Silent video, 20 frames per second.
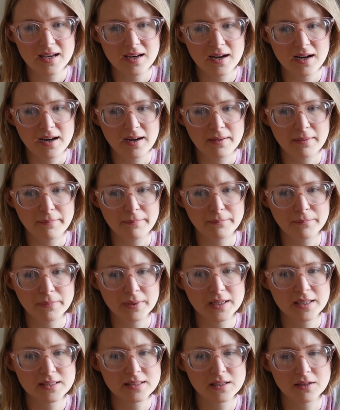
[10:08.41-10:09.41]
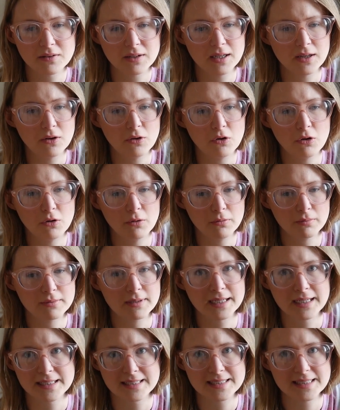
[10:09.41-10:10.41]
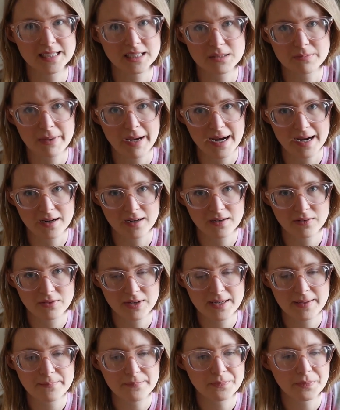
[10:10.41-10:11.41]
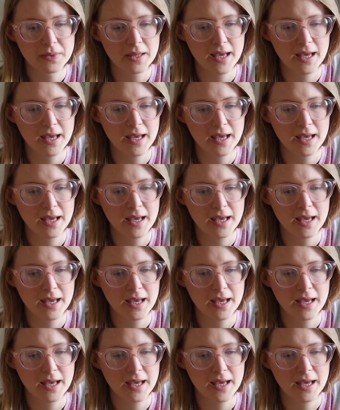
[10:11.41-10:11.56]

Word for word: um, because I'll get a whole like six pack of it,